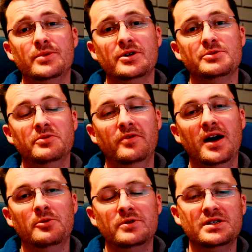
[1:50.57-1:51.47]
because we
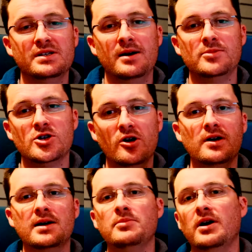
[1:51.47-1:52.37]
found with some
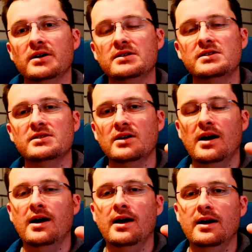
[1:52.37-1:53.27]
shotgun mics,
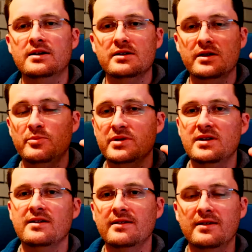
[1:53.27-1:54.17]
and
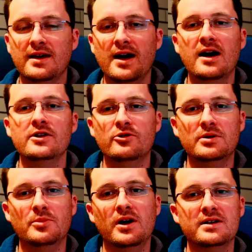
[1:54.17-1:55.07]
particularly the
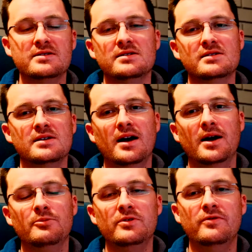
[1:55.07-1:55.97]
cardioid mics,
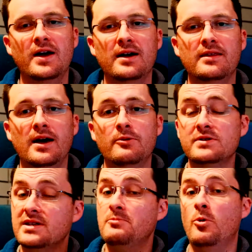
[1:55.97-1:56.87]
we found that
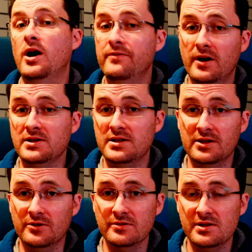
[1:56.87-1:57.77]
with some Wi-Fi
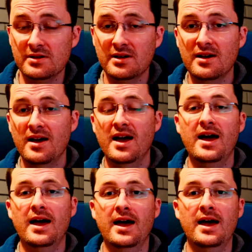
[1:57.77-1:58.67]
signals,
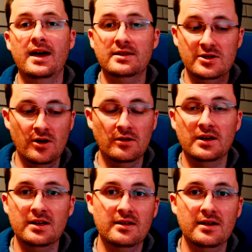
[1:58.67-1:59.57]
and
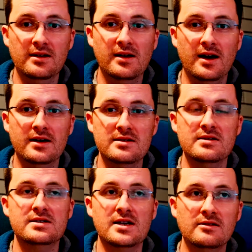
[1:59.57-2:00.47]
certainly
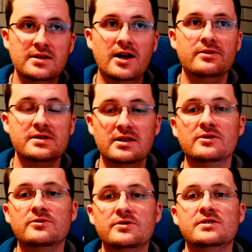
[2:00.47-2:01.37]
the cell tower
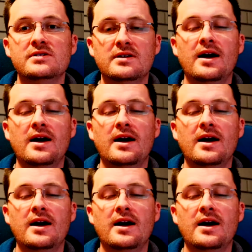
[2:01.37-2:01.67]
signals,